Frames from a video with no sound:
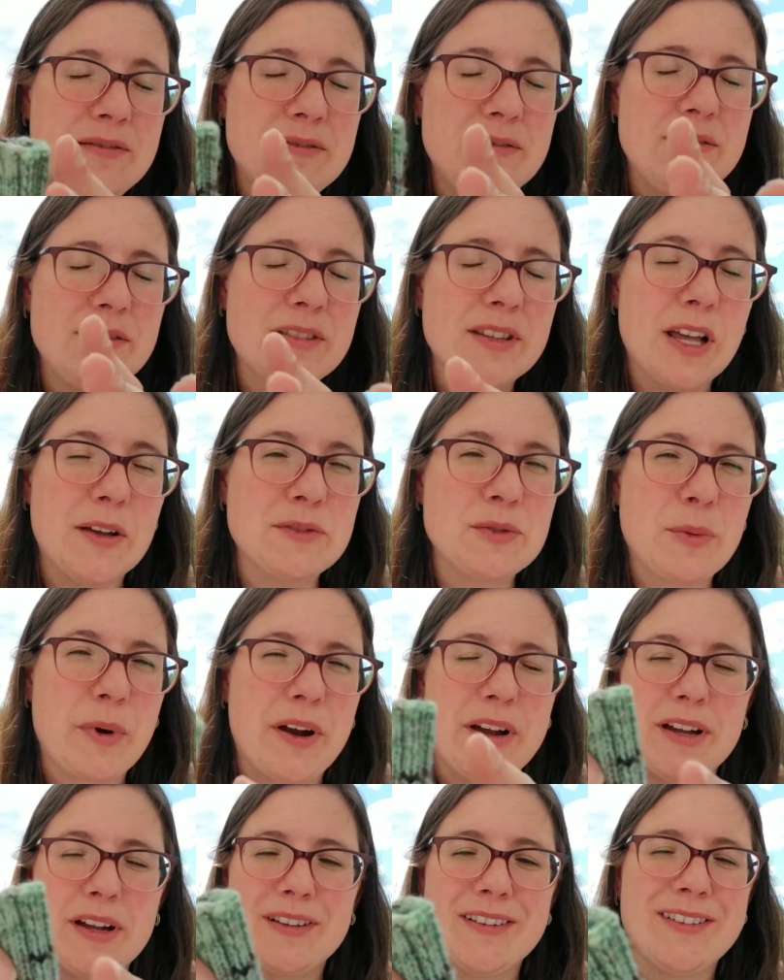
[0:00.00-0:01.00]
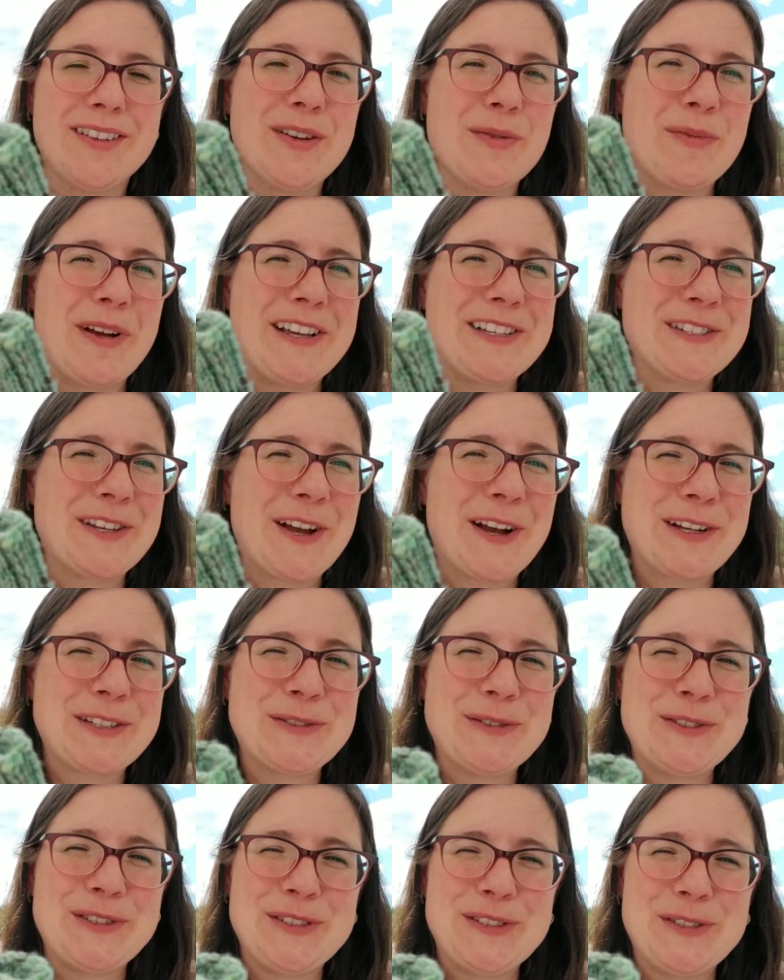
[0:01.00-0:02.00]
loves wearing my socks,
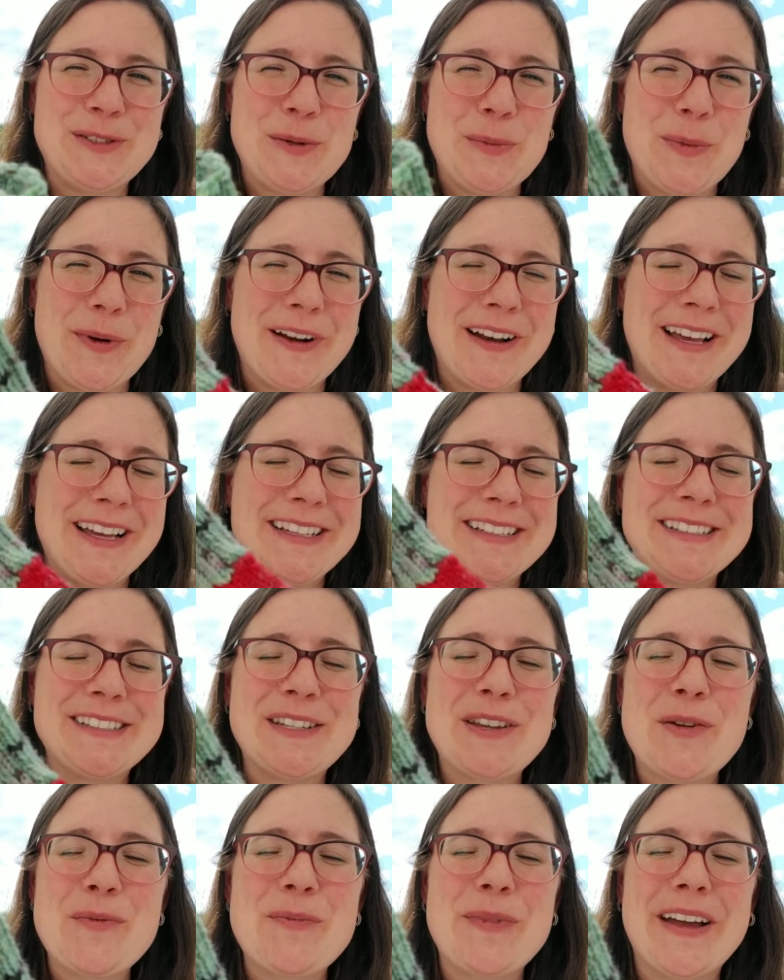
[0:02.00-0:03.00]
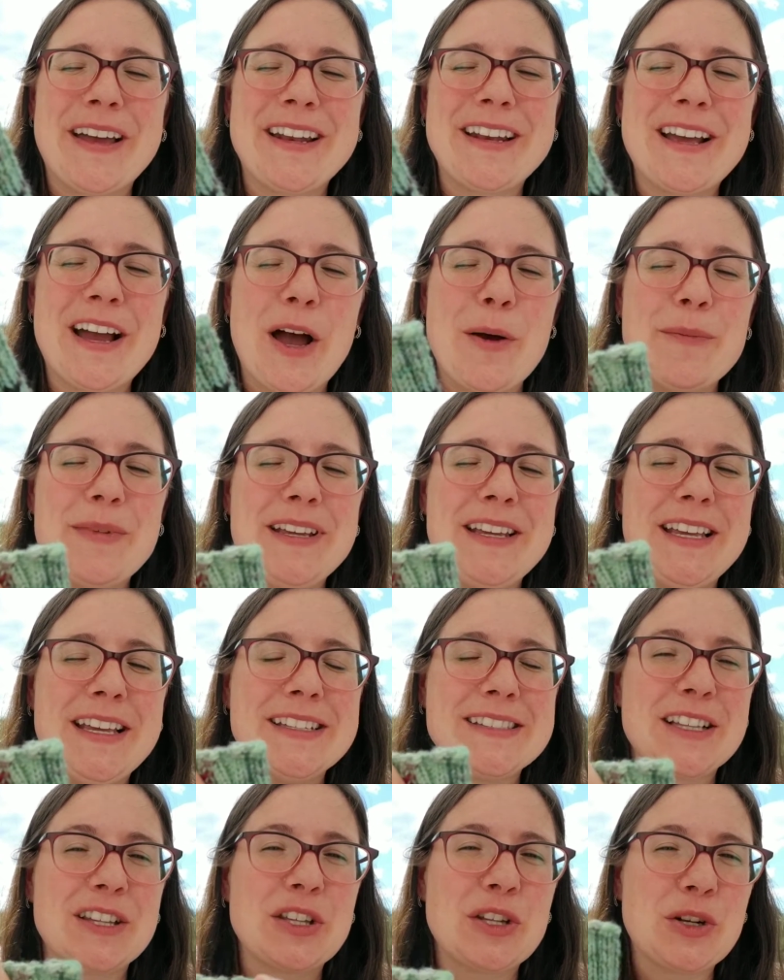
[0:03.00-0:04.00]
which is super nice, but he
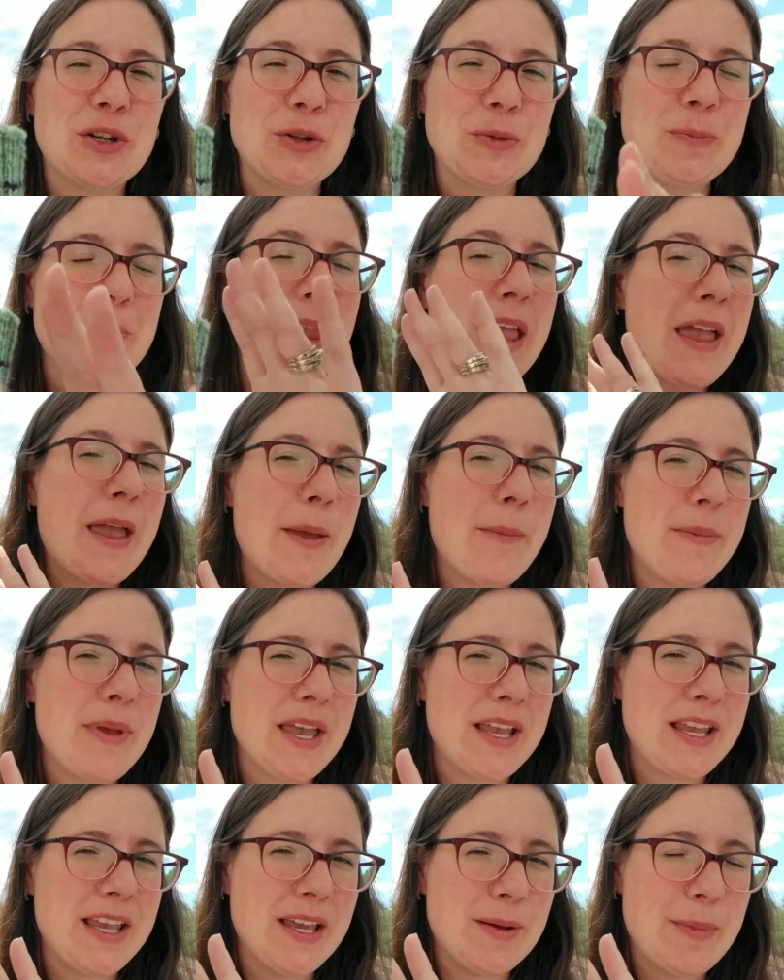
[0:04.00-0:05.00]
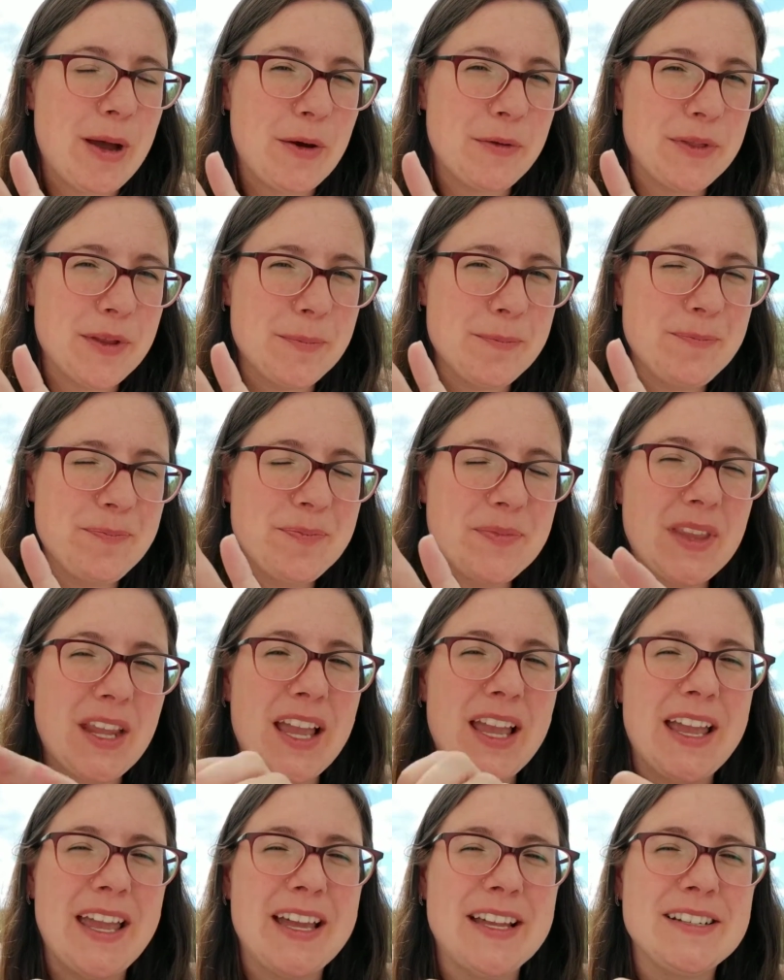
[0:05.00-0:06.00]
is a little picky about them
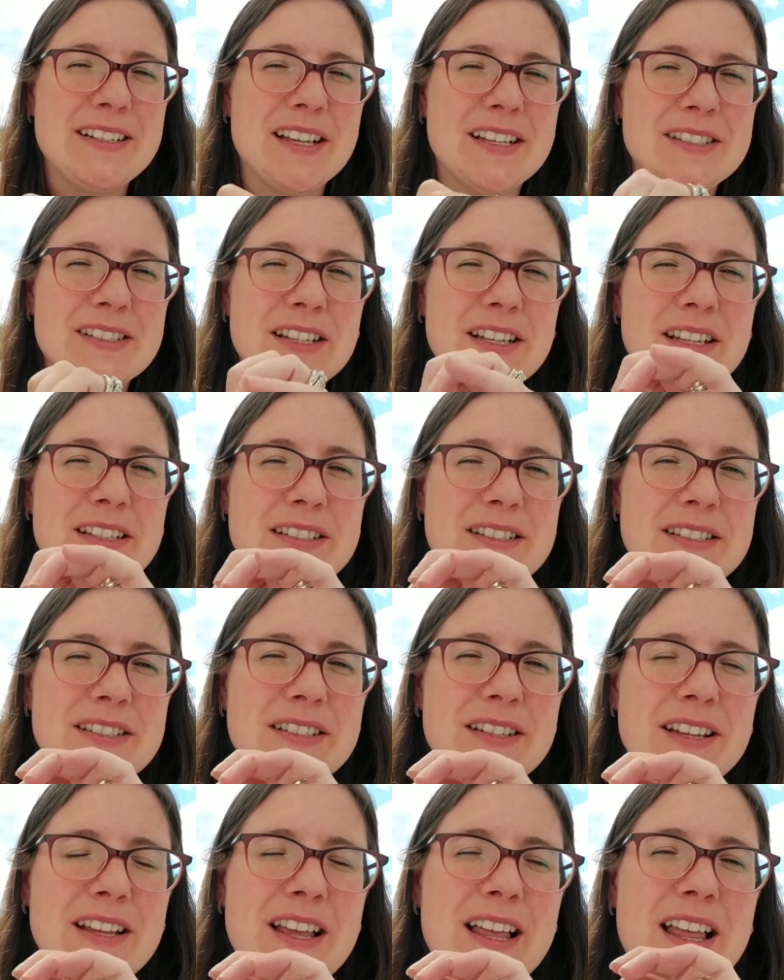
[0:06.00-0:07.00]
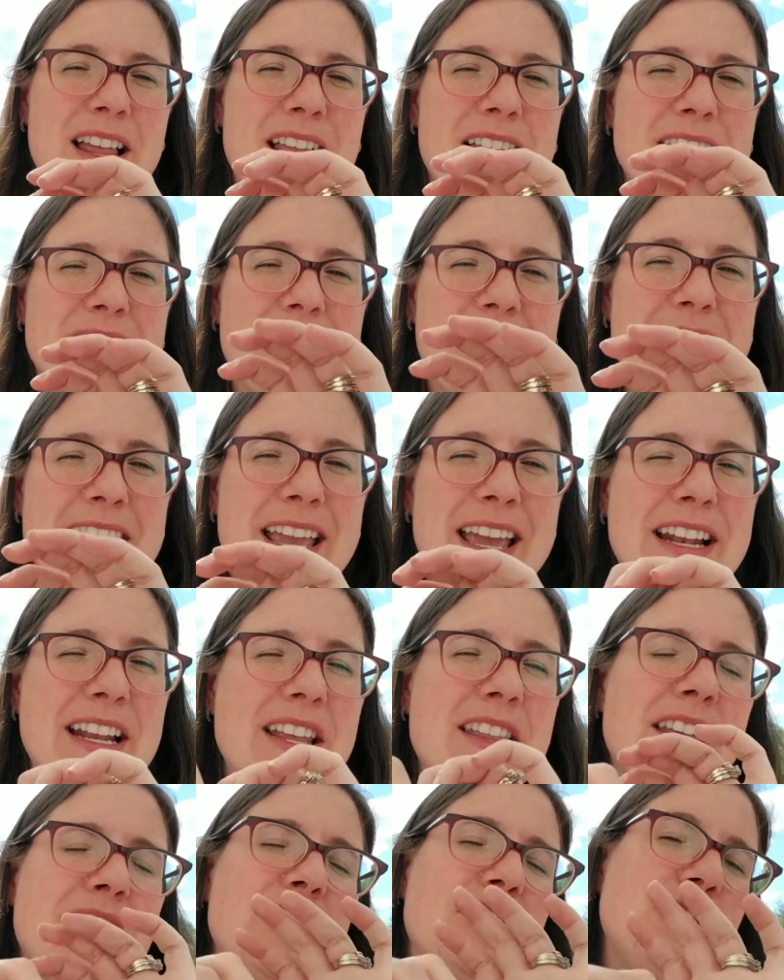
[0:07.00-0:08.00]
and doesn't like
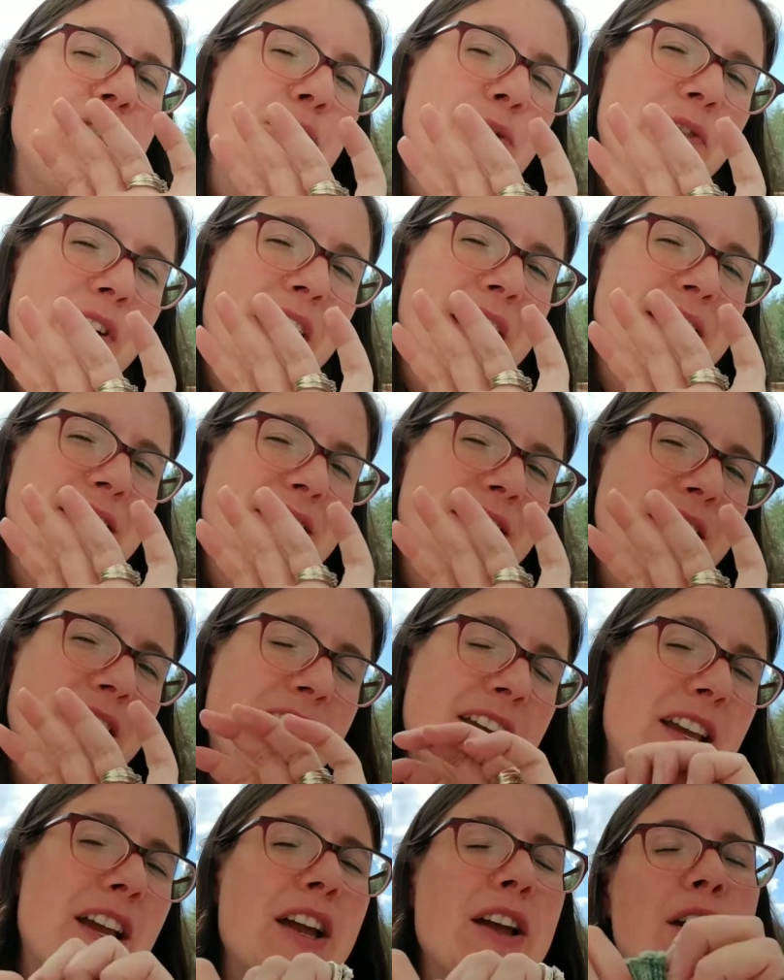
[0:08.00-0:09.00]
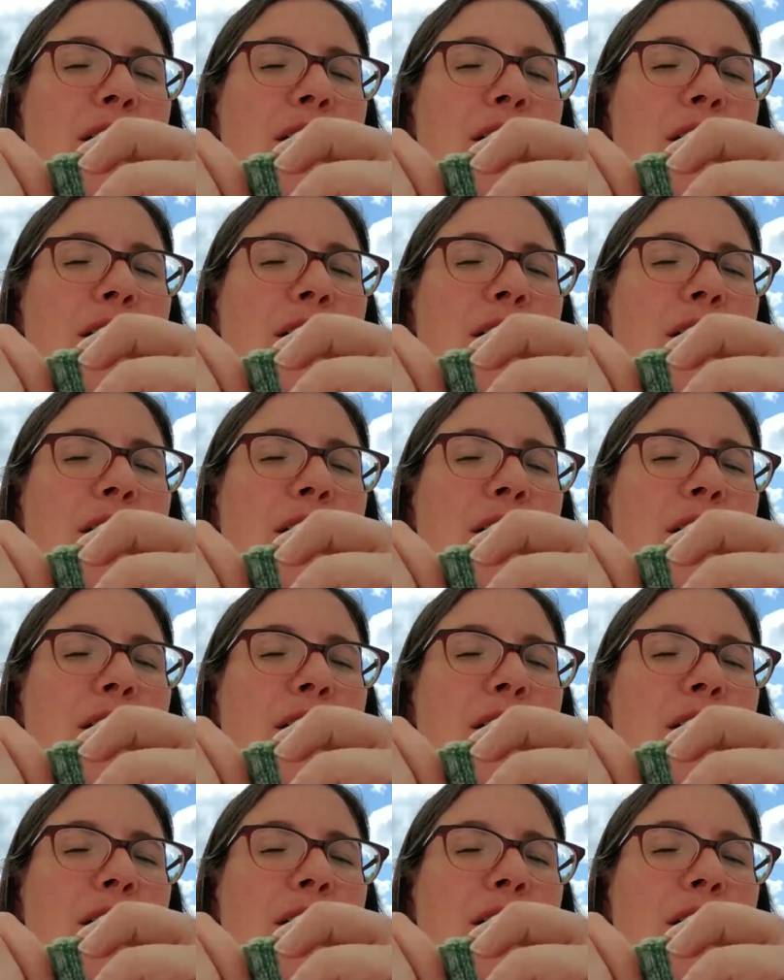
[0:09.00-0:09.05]
anything too fancy,